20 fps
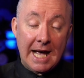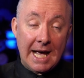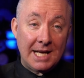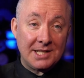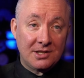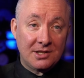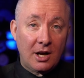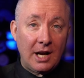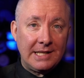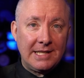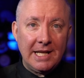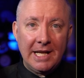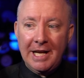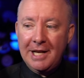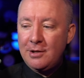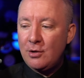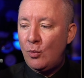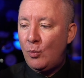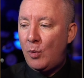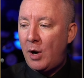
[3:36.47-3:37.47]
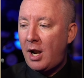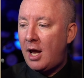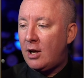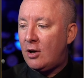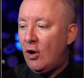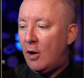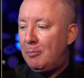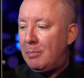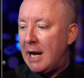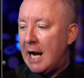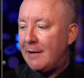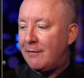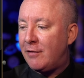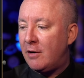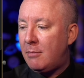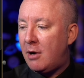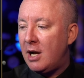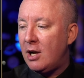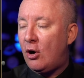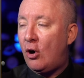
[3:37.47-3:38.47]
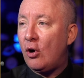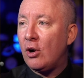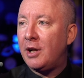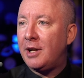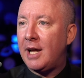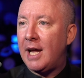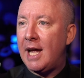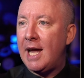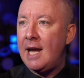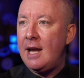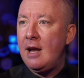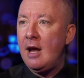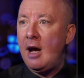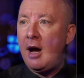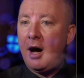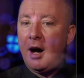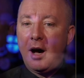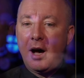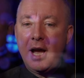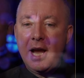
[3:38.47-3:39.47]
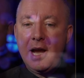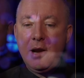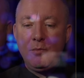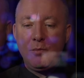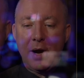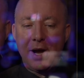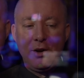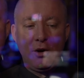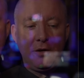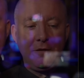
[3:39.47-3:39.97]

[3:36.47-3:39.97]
As I did, when I got back from my holiday, I went